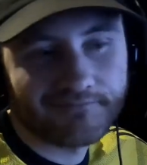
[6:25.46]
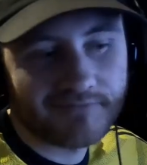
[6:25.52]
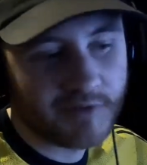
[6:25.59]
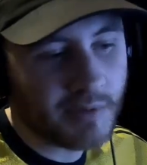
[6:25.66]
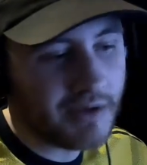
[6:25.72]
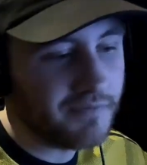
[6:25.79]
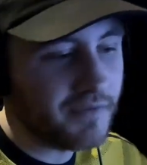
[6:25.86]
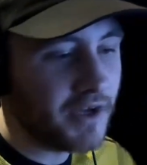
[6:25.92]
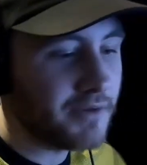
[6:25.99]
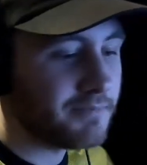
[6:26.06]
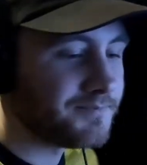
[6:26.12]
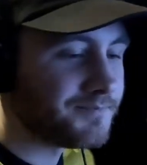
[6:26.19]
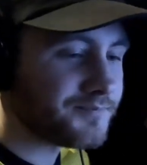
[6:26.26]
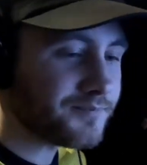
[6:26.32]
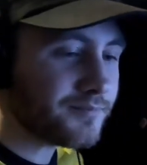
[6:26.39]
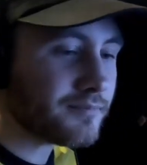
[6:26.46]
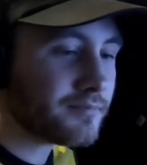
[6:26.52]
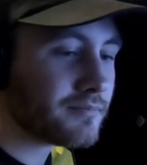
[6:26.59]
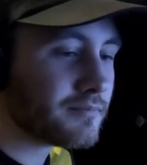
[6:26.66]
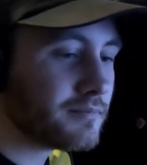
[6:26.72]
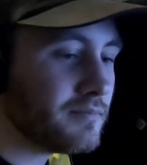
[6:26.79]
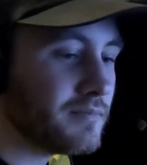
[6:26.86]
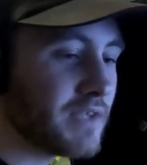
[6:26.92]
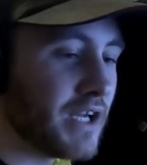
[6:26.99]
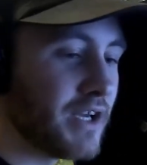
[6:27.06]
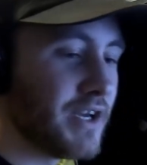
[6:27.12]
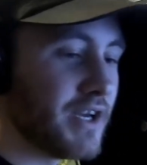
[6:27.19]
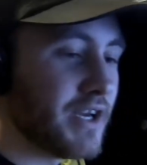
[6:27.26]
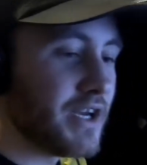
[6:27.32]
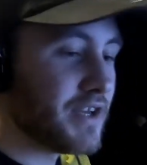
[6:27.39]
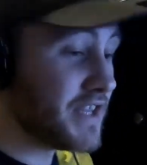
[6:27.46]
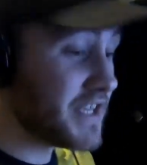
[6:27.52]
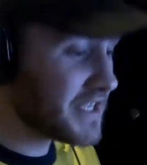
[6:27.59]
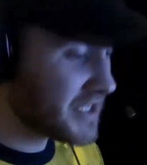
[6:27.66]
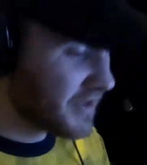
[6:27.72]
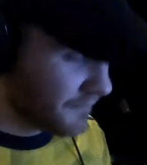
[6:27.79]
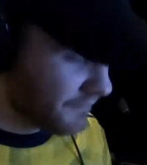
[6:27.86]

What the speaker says: it's been fun. This is the